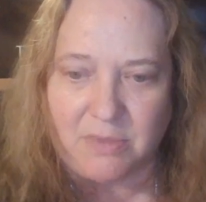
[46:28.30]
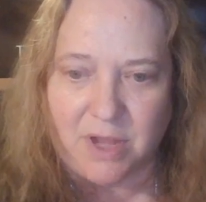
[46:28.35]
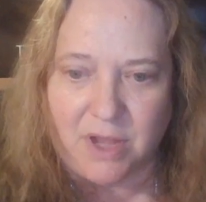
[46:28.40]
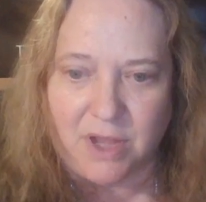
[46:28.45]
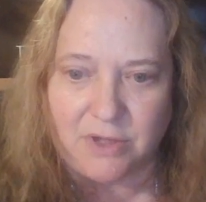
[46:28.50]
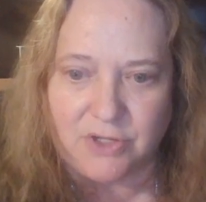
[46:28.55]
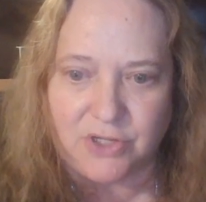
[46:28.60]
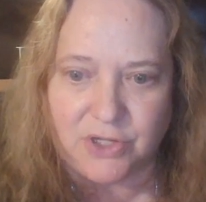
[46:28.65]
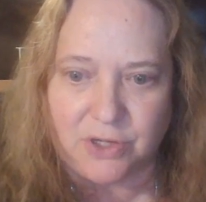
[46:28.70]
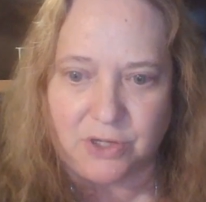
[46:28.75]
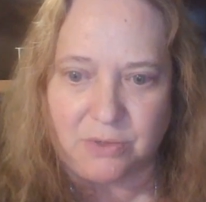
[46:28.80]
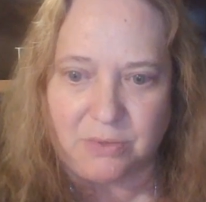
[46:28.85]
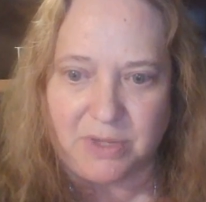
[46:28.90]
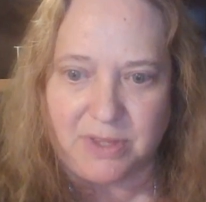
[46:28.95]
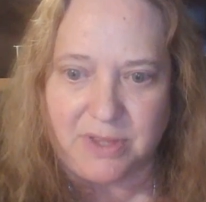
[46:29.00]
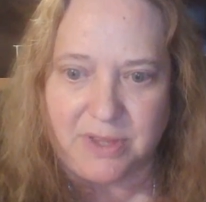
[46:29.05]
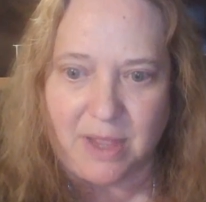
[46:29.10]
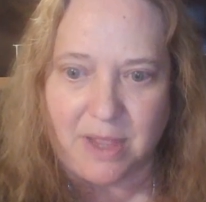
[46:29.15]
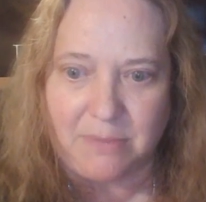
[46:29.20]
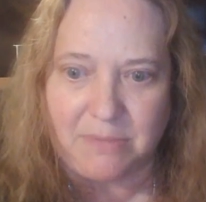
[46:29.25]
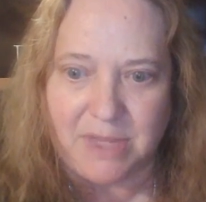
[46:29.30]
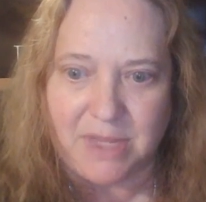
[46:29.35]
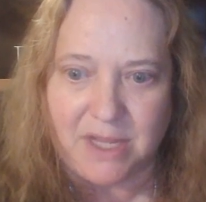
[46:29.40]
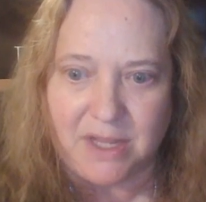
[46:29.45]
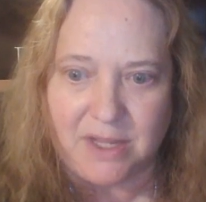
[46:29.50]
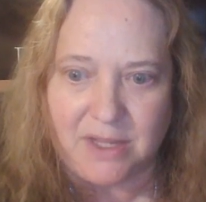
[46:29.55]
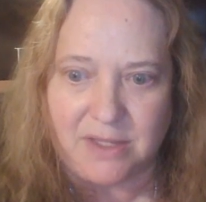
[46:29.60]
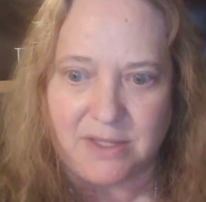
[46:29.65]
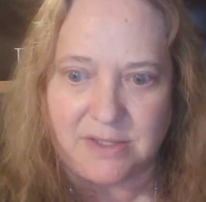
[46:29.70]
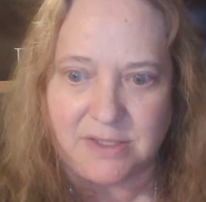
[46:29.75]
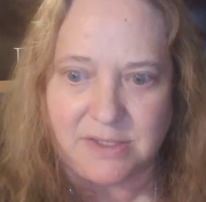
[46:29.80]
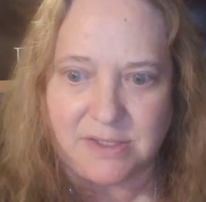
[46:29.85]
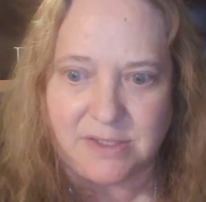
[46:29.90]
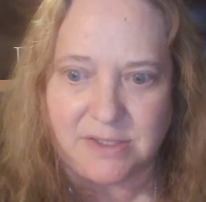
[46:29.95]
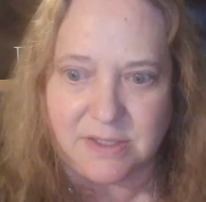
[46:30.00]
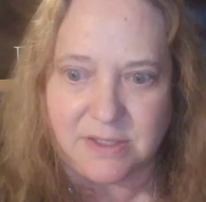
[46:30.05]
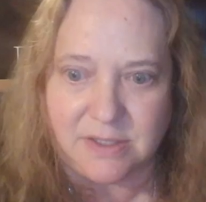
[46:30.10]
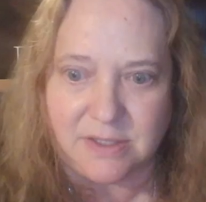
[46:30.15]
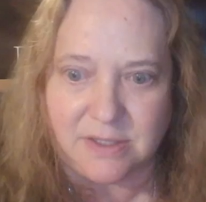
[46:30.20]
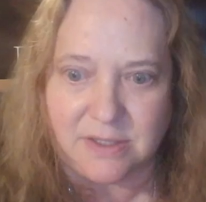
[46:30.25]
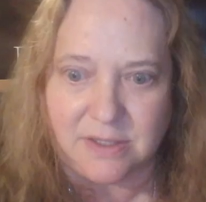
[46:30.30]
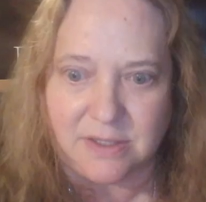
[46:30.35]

Not sure what that means.